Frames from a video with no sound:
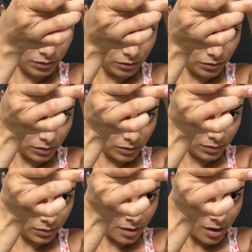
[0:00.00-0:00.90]

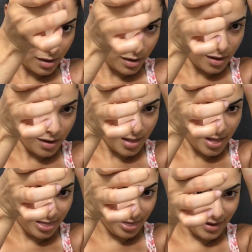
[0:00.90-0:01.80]
to,
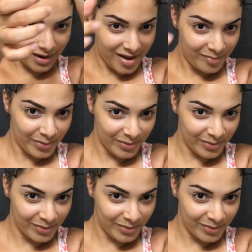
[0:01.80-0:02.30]
look how